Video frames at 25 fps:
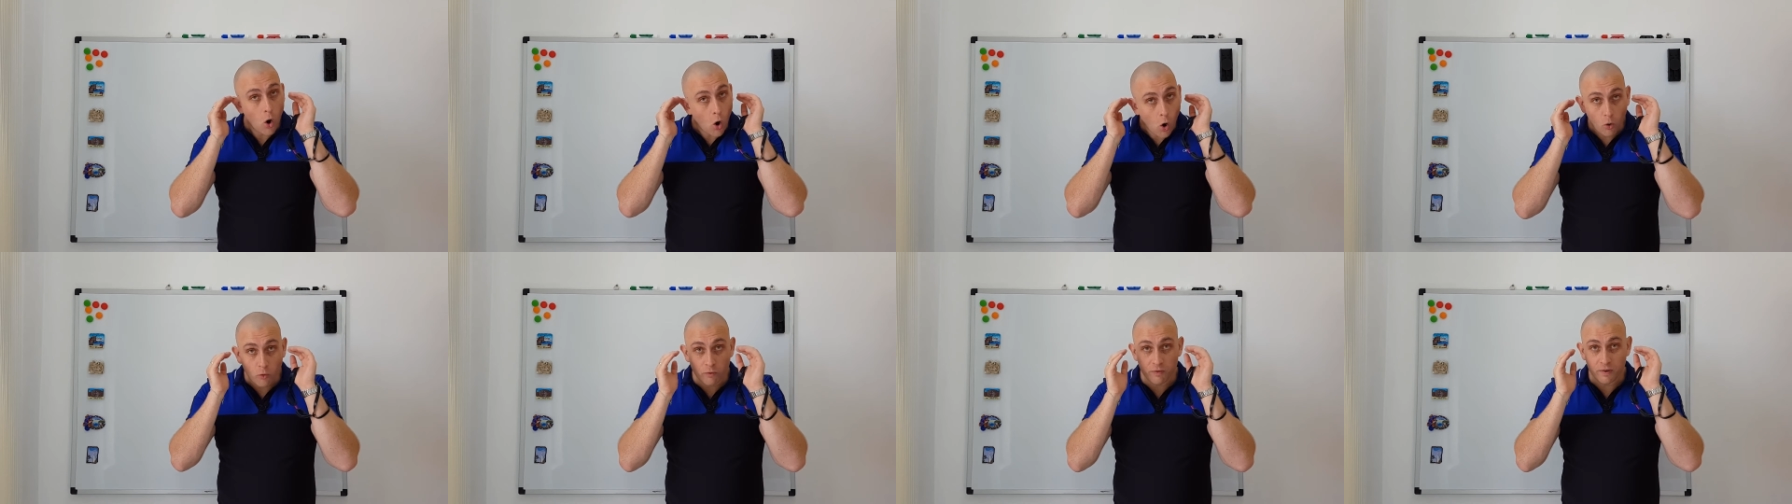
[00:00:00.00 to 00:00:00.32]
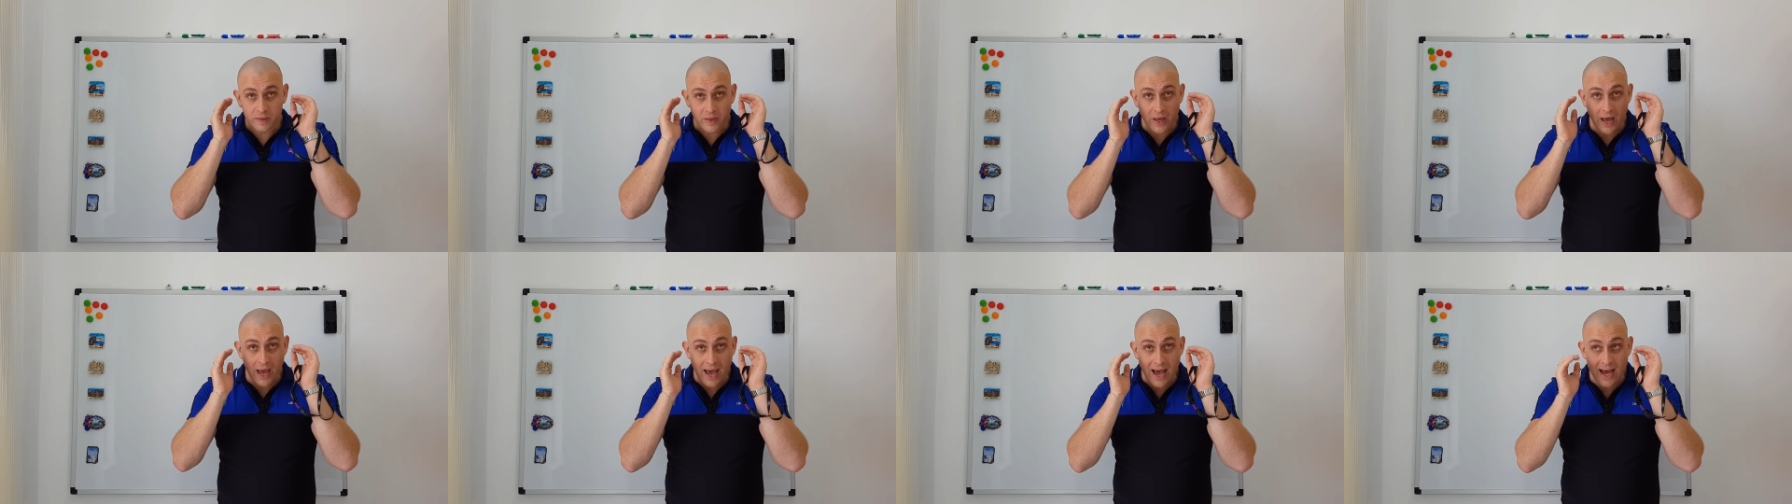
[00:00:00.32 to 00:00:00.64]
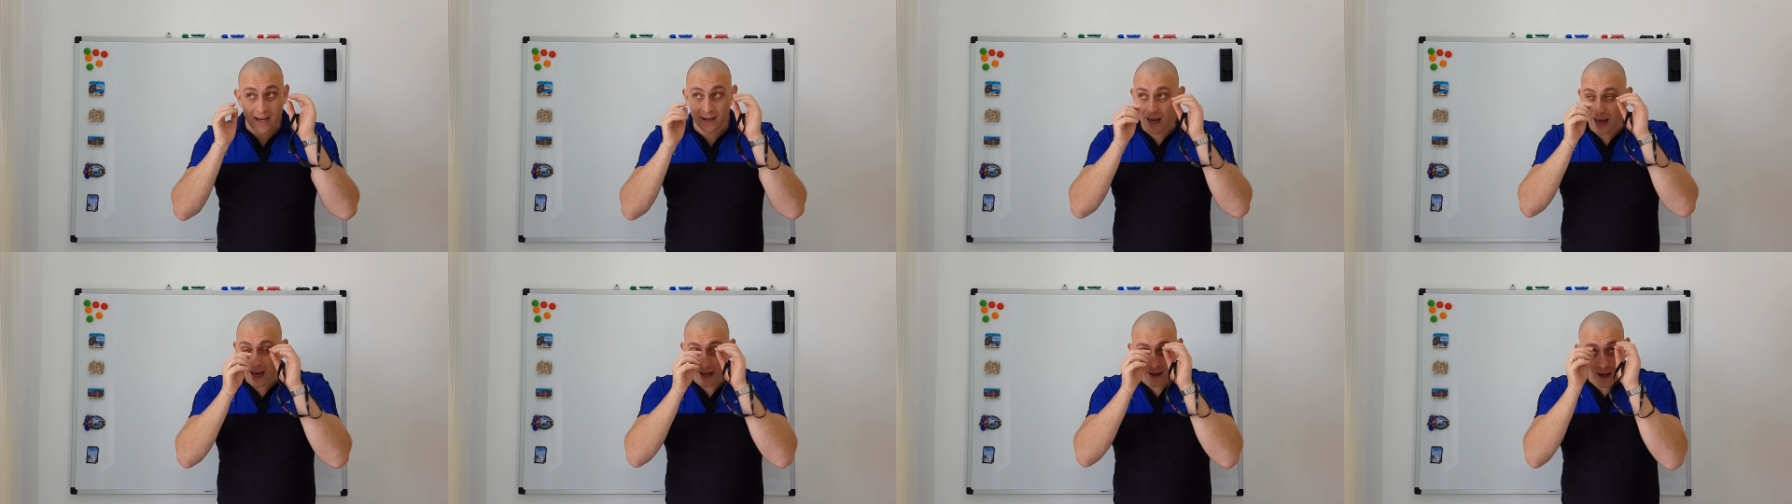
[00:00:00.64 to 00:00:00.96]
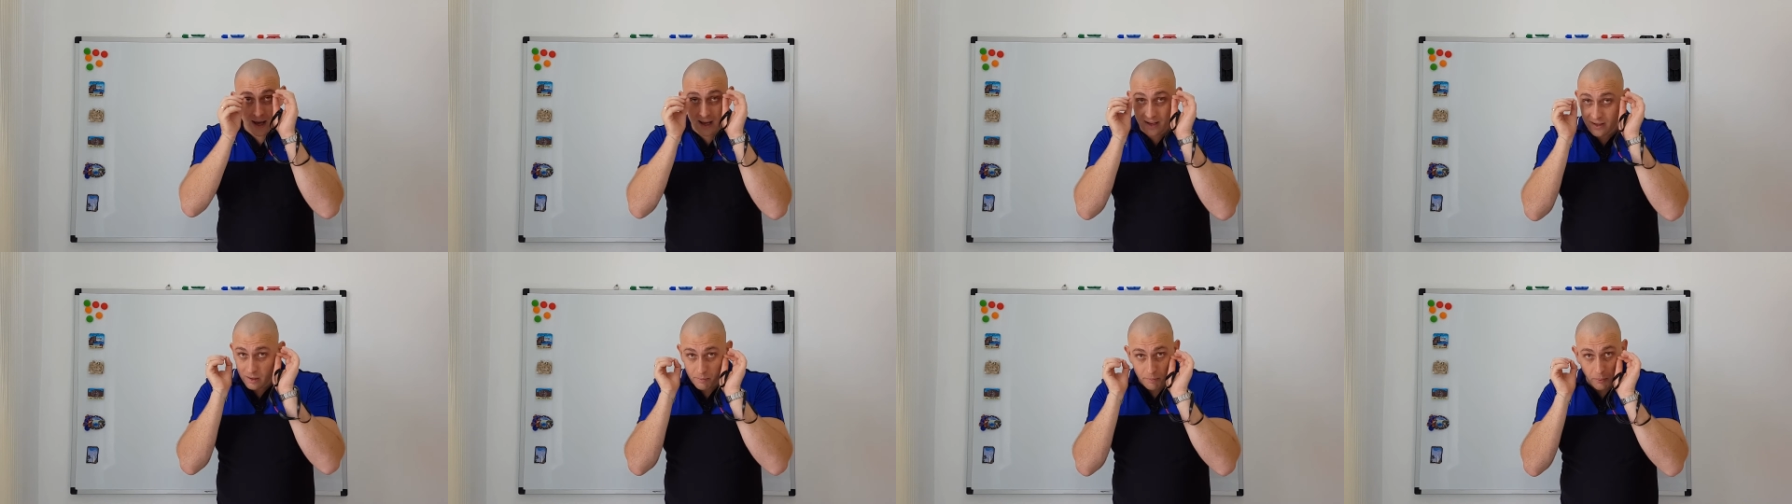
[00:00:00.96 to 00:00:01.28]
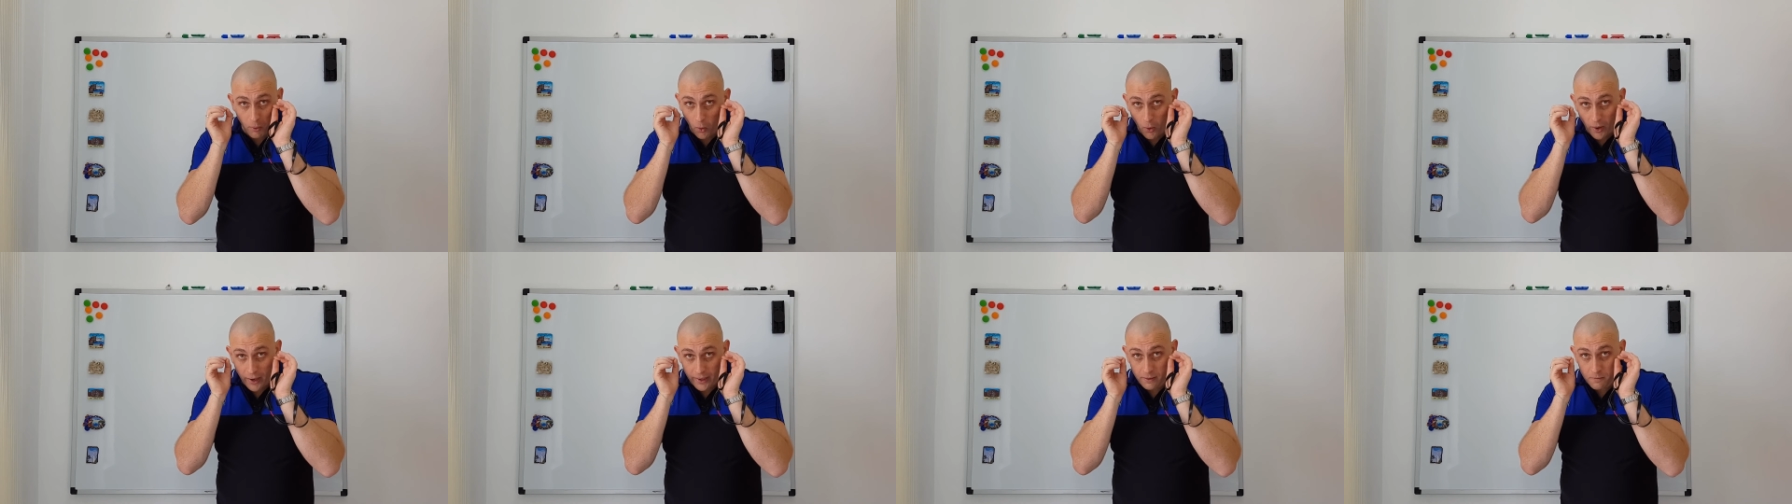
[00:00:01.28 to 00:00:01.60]
over the hat at any
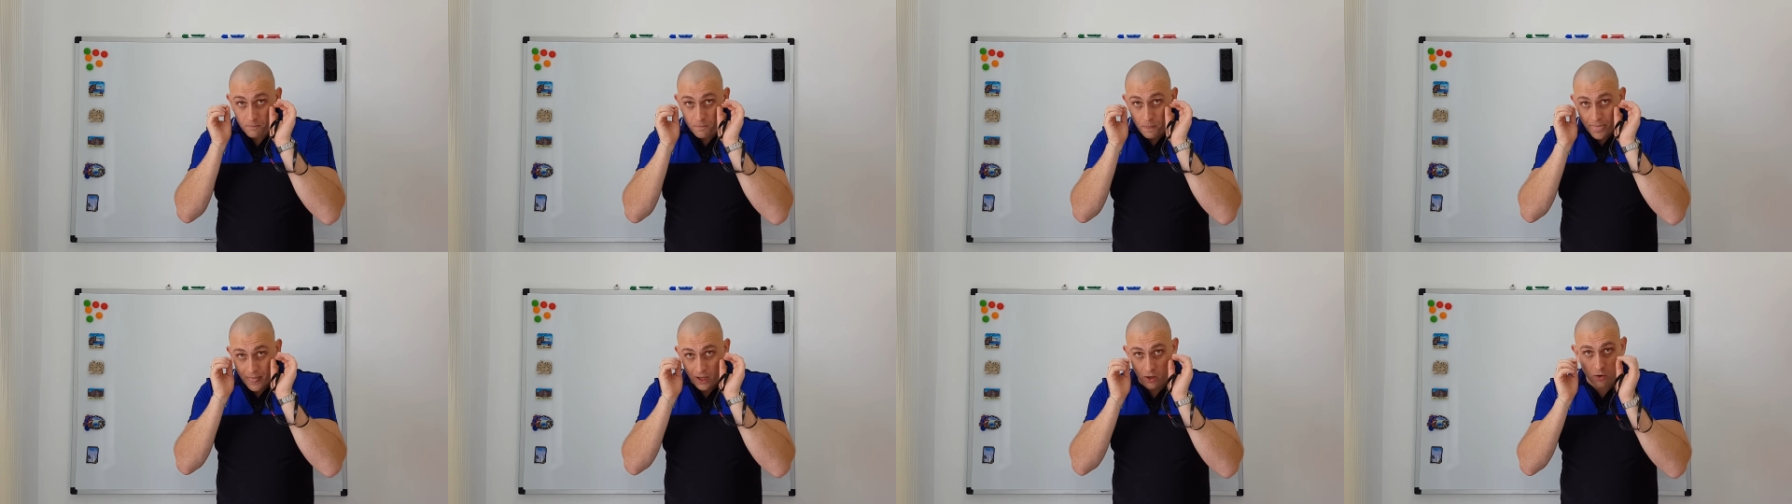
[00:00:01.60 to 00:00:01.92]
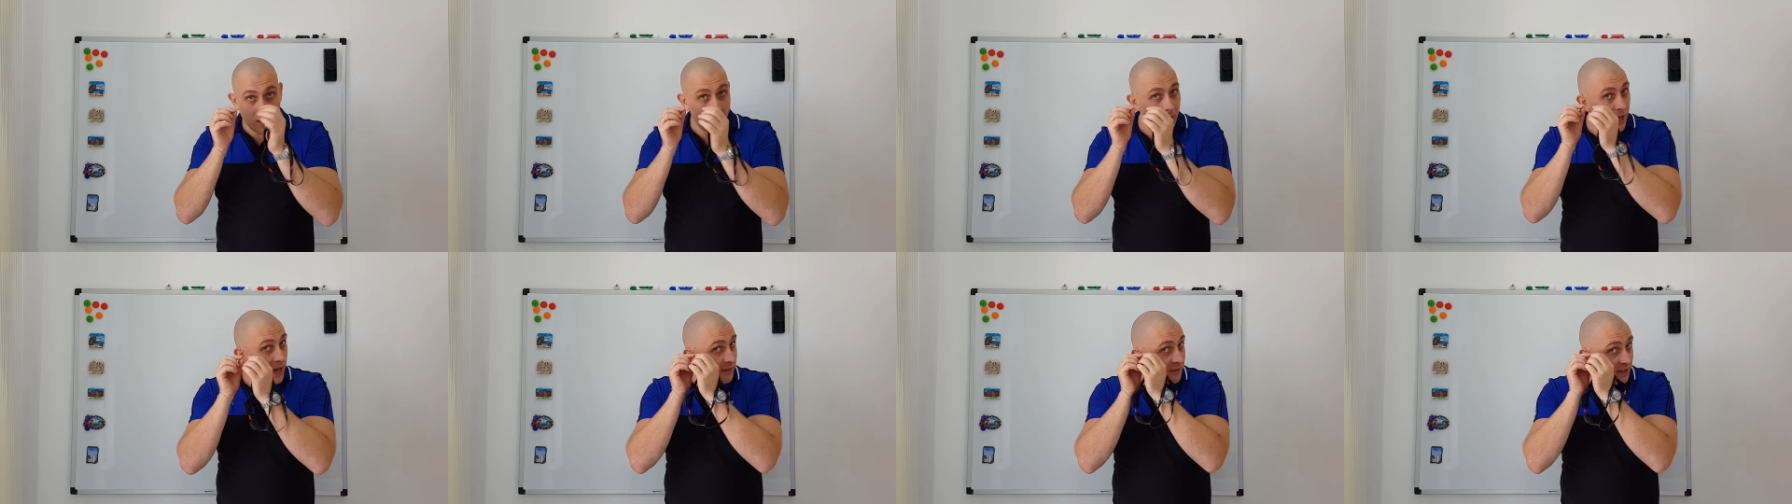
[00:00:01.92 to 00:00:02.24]
point, all right?